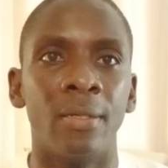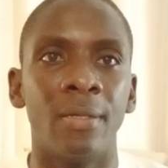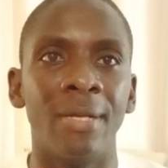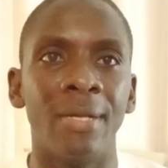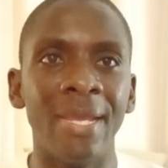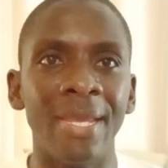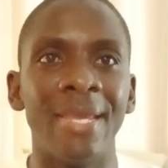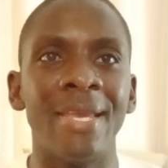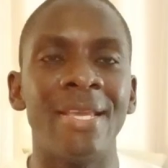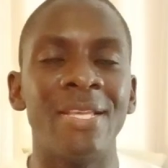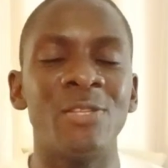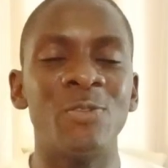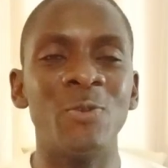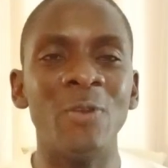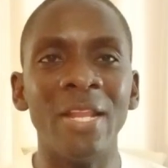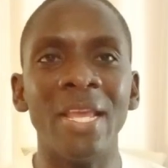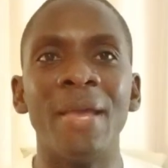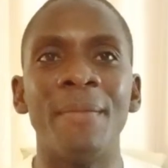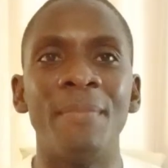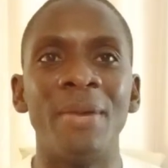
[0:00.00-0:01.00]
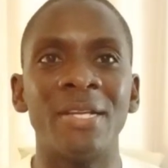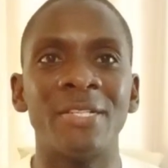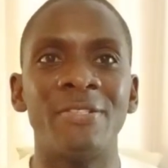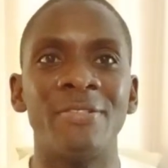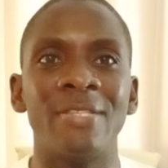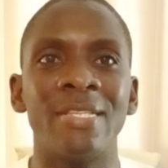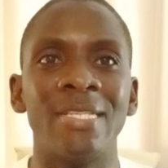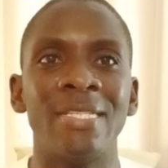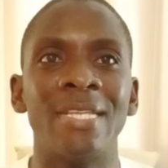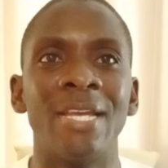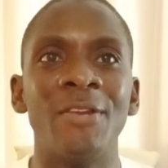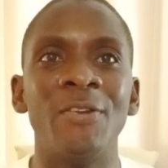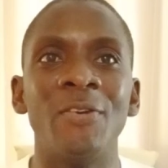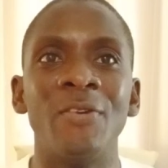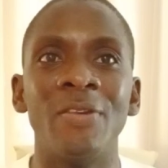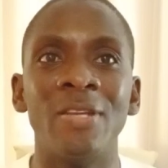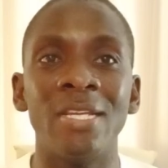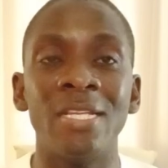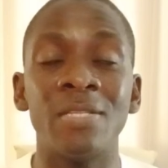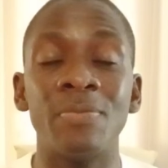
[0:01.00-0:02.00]
Hi guys, welcome back to this
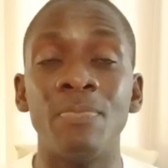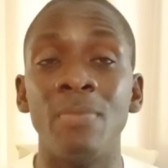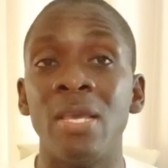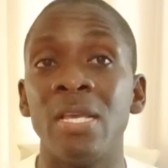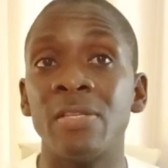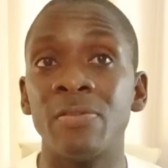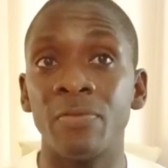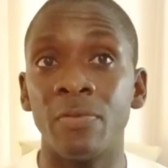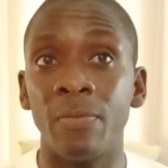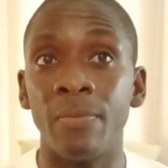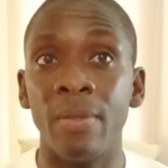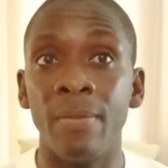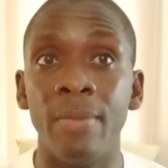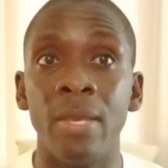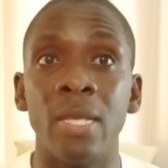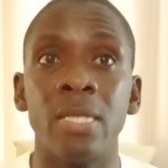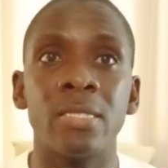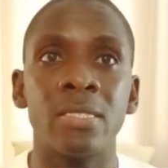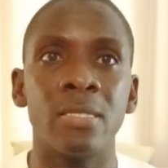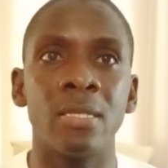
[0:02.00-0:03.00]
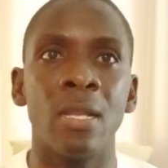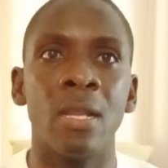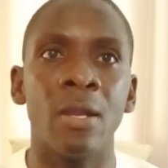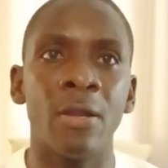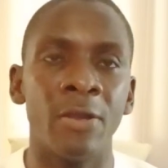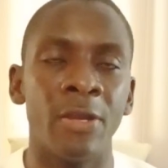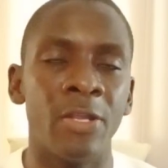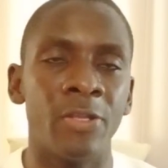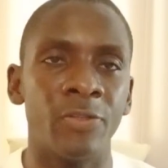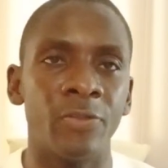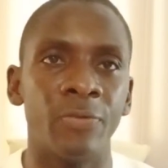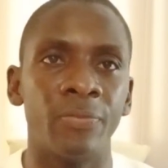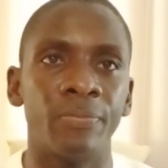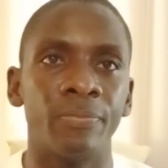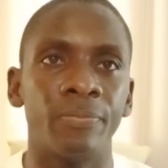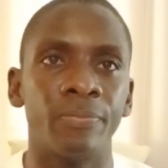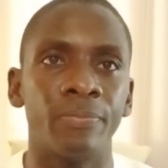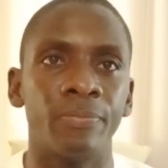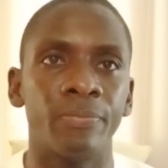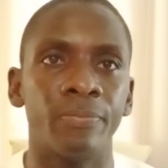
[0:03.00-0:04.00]
channel. It's Max from the Mex Creation.
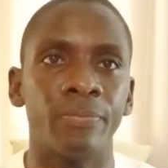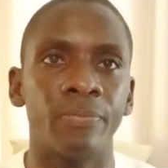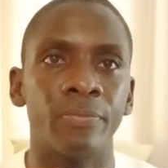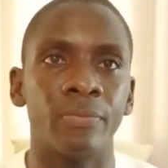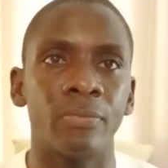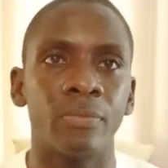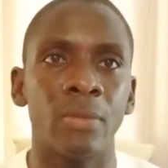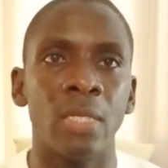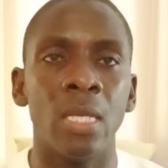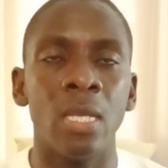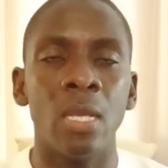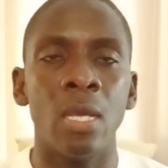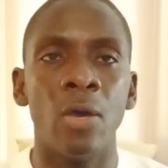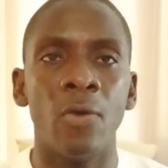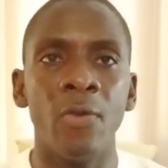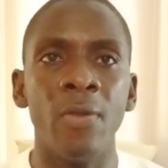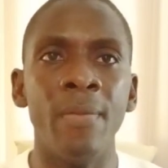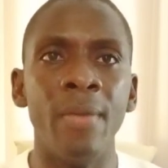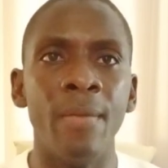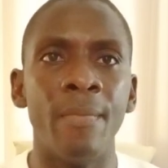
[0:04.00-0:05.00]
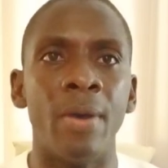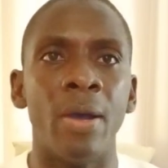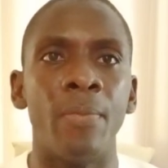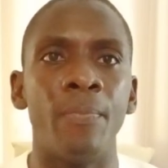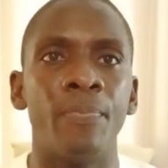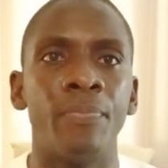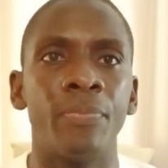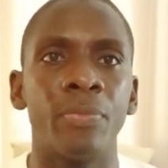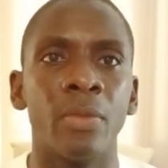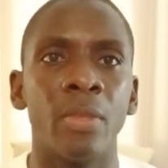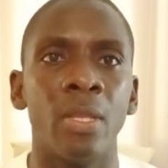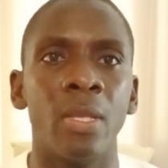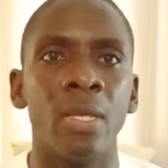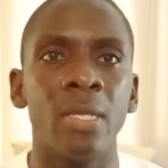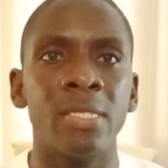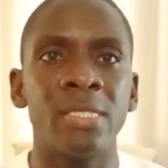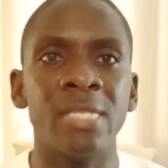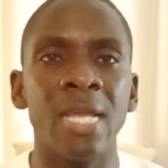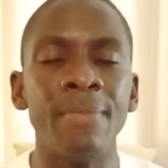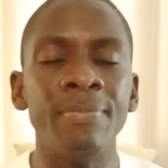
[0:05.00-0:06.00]
Remember,
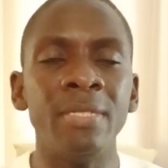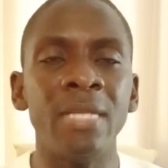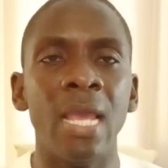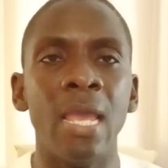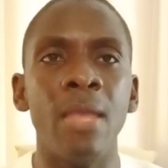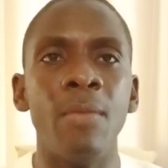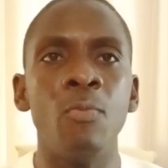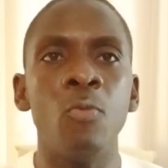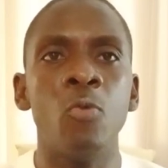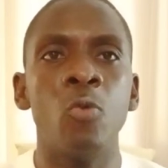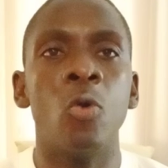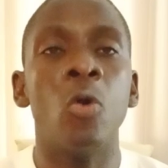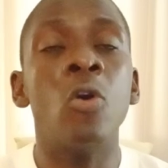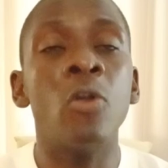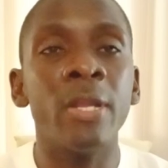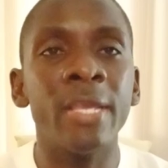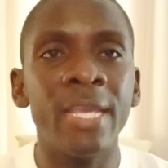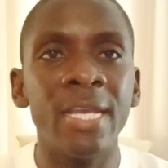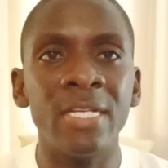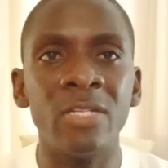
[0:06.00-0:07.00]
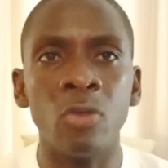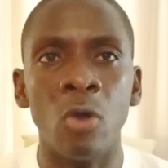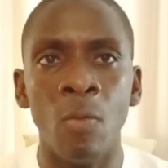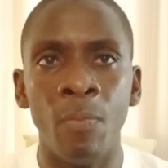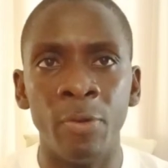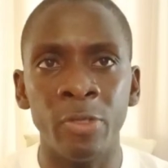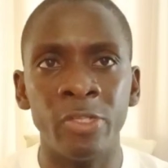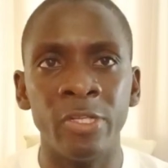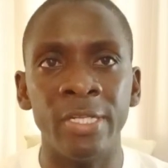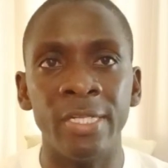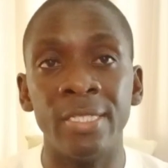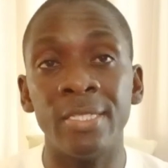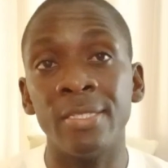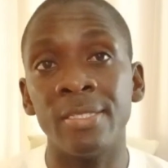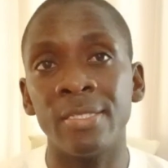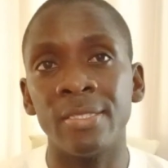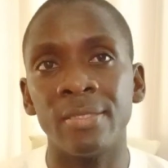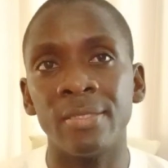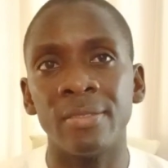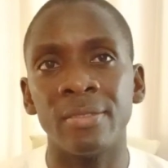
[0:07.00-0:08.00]
sometimes we all get
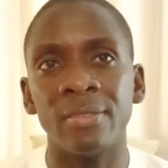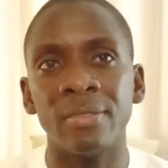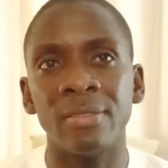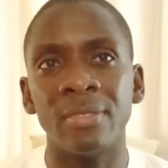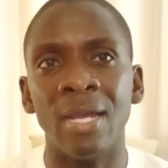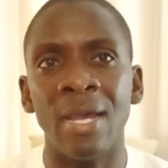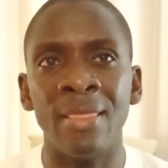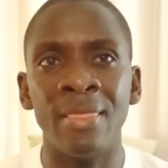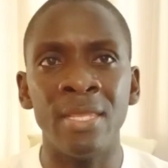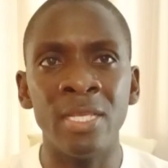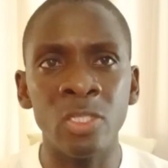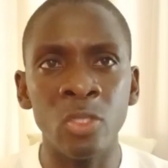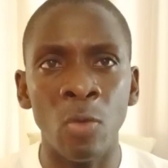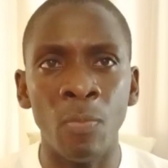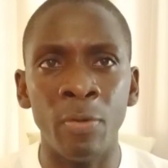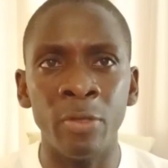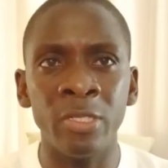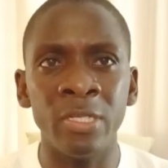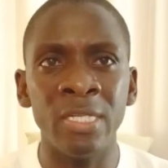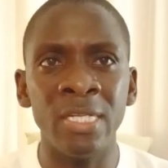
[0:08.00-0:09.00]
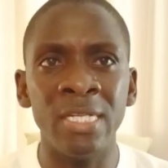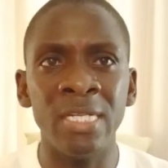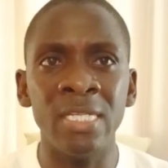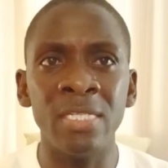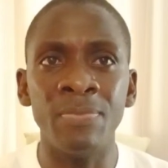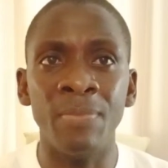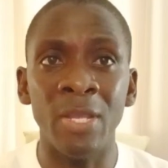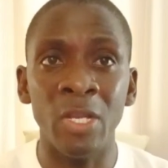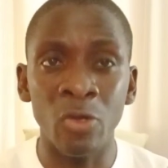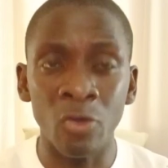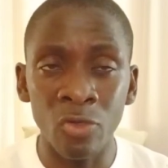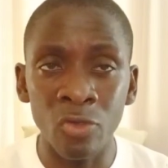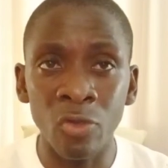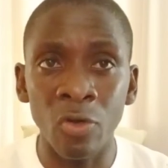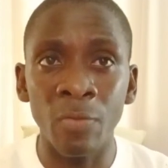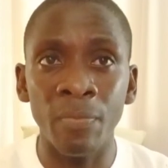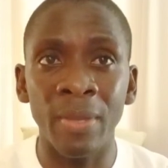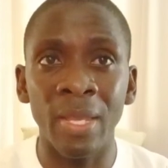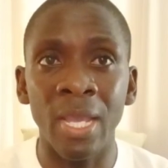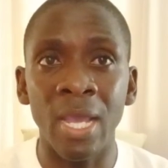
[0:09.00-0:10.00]
opportunities and these opportunities may not
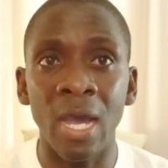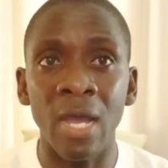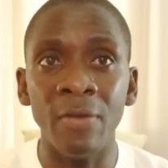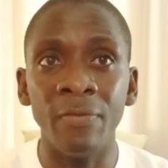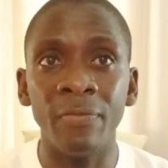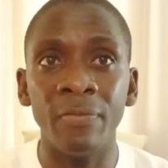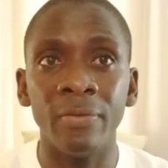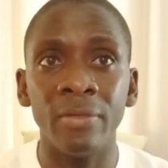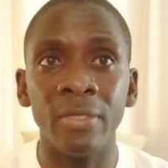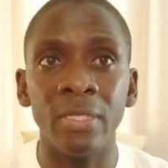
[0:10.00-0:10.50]
all be Gulf,